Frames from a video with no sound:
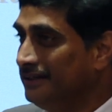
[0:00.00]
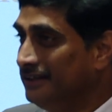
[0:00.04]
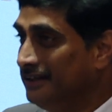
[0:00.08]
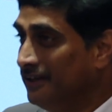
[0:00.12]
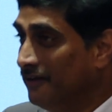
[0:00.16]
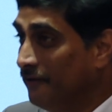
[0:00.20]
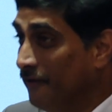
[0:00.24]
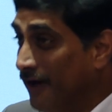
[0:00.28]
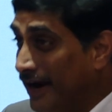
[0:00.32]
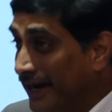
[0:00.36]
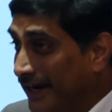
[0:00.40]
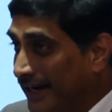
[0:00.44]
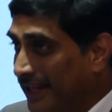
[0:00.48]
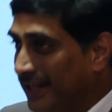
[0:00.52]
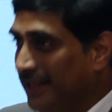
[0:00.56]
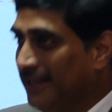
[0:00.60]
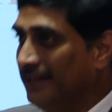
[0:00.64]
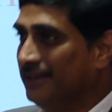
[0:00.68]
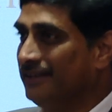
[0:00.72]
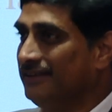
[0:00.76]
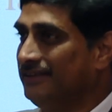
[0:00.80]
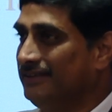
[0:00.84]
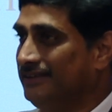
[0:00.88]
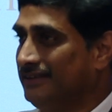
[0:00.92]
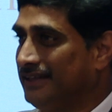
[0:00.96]

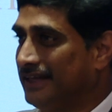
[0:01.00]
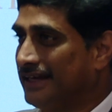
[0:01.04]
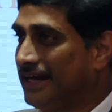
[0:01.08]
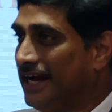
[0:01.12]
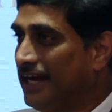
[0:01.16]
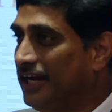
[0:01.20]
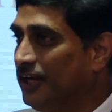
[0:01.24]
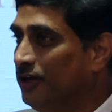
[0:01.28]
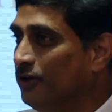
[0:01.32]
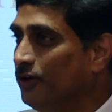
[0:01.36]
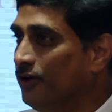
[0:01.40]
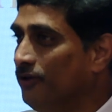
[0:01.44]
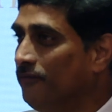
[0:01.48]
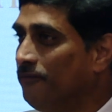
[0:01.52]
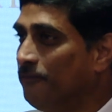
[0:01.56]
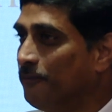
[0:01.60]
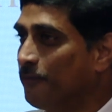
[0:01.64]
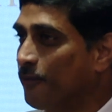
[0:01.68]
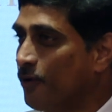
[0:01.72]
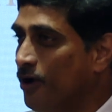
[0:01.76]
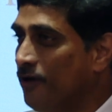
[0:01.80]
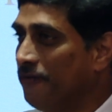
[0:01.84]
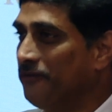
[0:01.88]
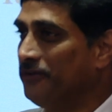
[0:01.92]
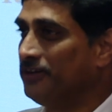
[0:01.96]
dividing the kind
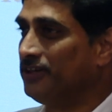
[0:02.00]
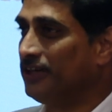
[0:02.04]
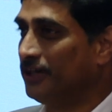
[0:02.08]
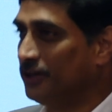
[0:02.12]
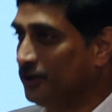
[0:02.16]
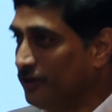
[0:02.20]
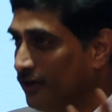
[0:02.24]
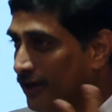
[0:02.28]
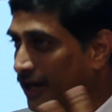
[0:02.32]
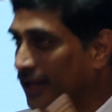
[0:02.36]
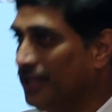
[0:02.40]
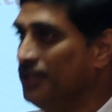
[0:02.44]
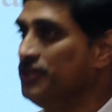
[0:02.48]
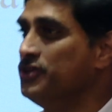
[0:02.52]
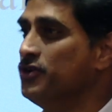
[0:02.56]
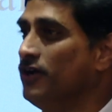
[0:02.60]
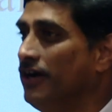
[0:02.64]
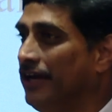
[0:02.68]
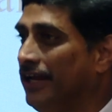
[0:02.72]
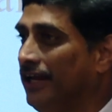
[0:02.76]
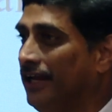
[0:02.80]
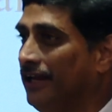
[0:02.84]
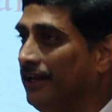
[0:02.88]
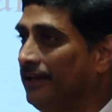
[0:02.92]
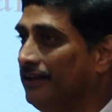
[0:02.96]
of profit that you are
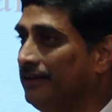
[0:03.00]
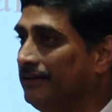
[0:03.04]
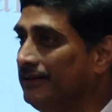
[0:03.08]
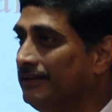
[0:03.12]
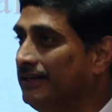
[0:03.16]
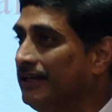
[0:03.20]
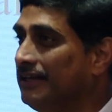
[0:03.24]
enjoying,